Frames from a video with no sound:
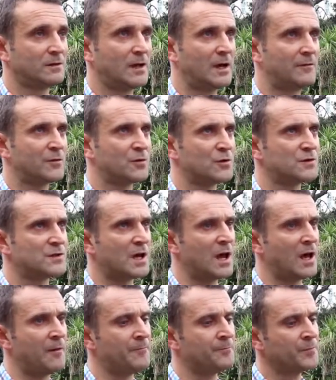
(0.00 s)
Yeah, of course.
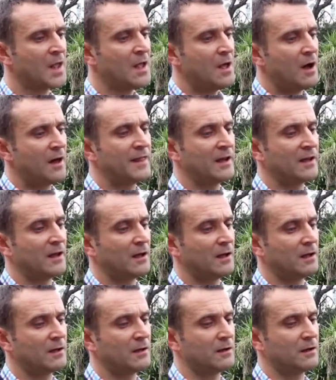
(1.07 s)
I think
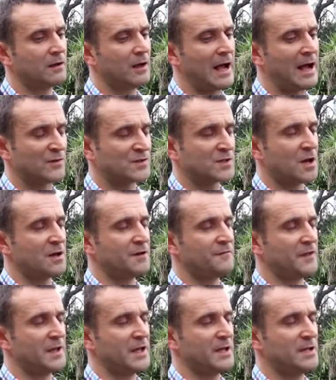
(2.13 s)
outside
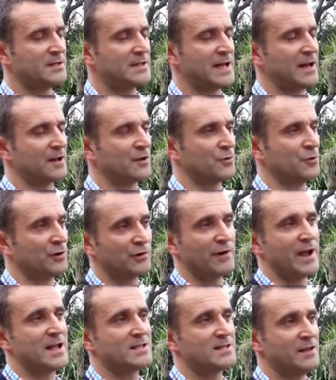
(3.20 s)
of the technical and
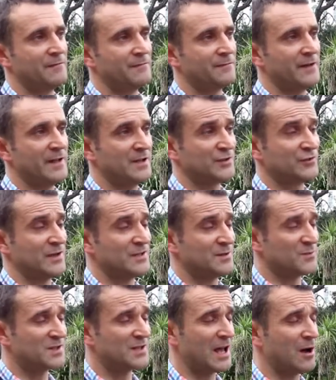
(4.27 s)
creative industries
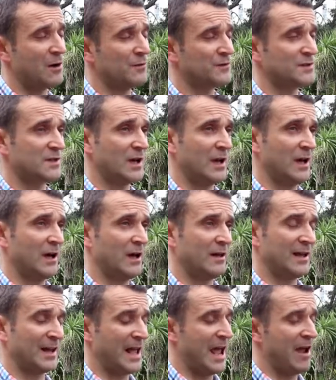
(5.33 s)
themselves,
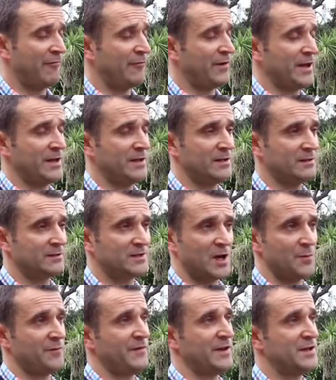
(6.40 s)
I think every
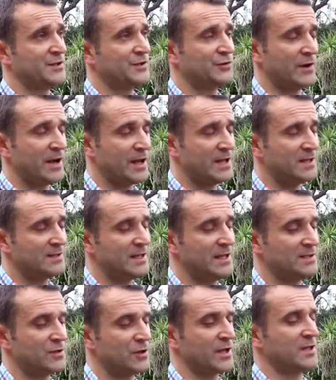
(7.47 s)
type of industry
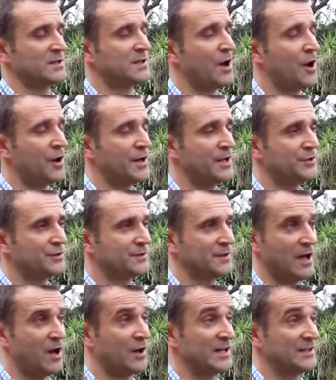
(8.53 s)
is looking to
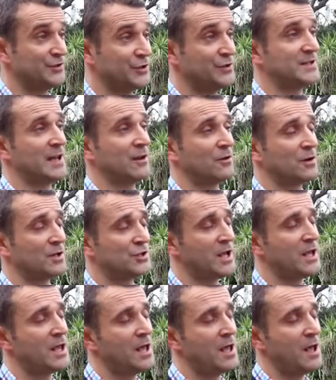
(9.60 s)
harness new
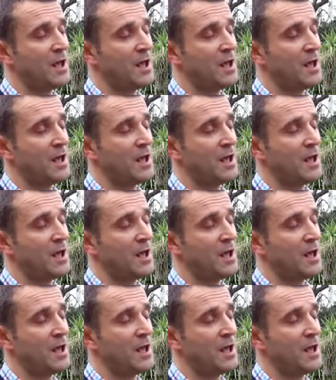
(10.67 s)
technology